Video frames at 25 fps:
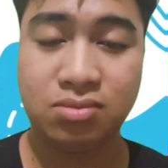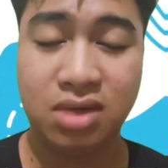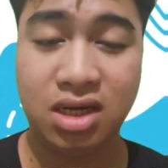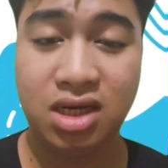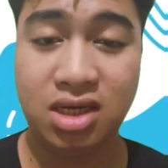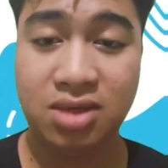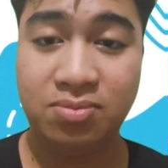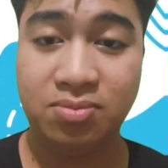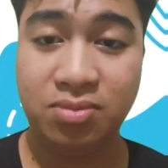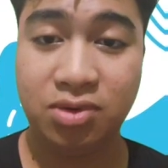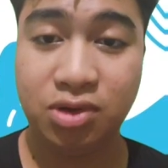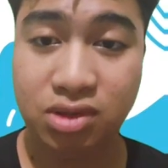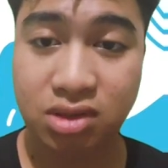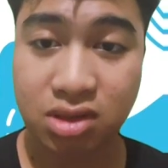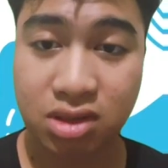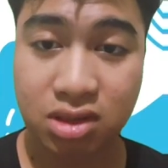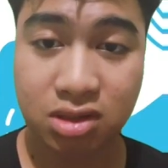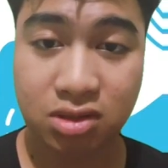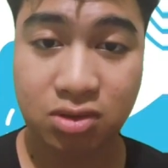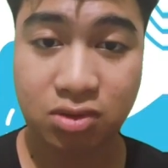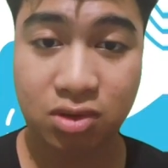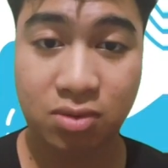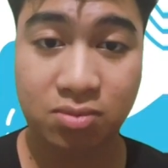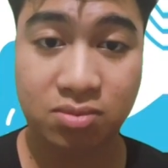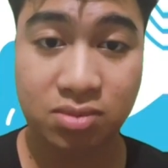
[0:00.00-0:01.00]
by
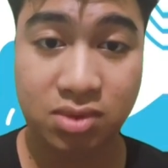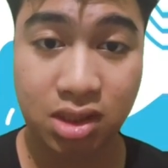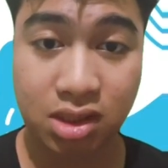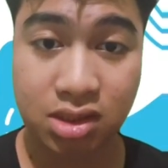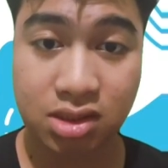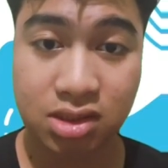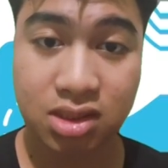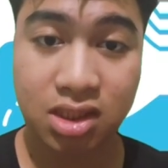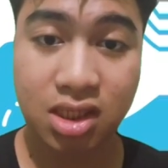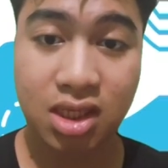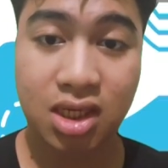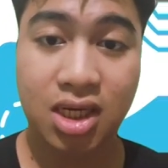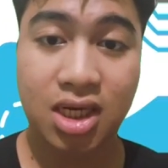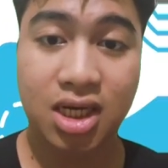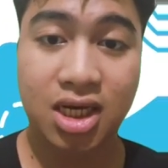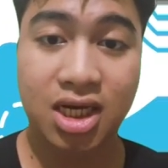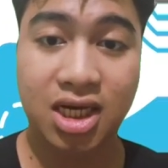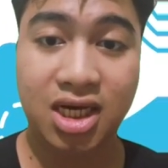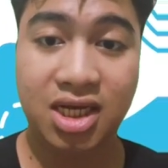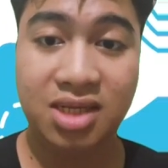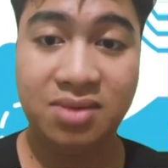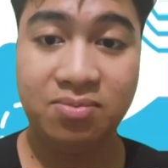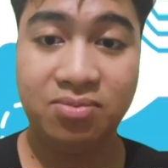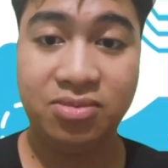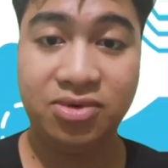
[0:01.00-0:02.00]
pointing to objects
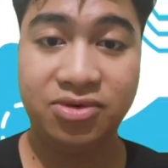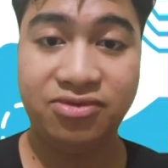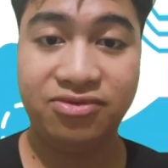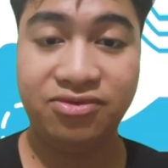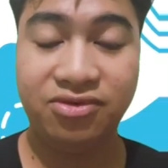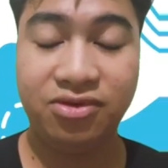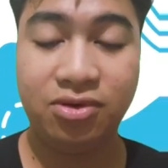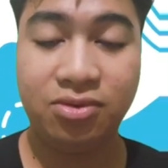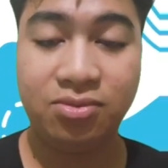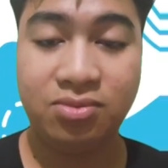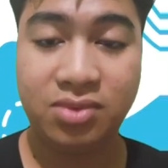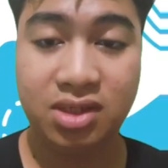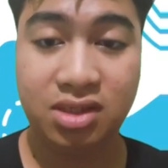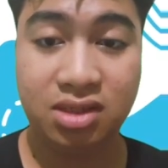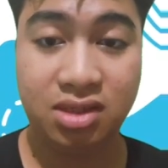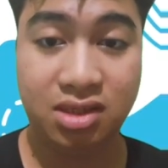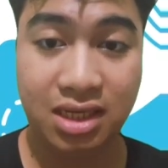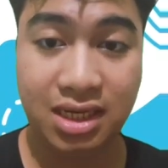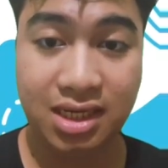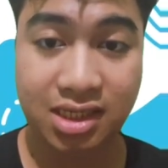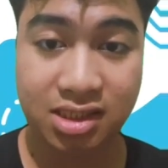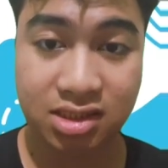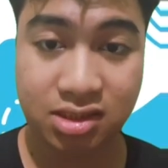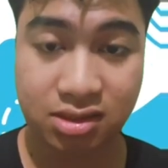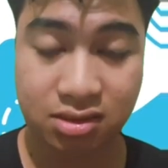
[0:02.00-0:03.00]
and performing
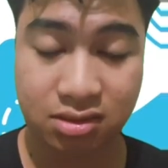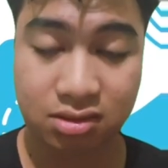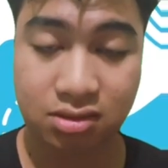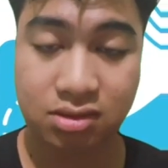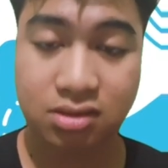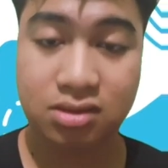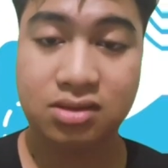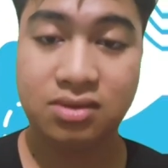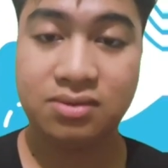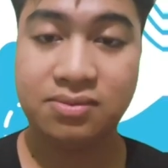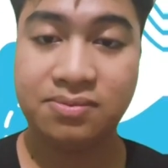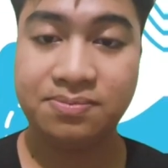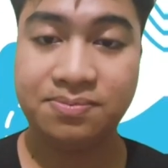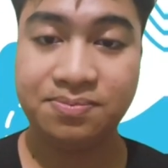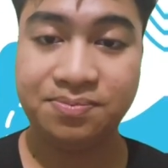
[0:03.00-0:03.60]
the actions.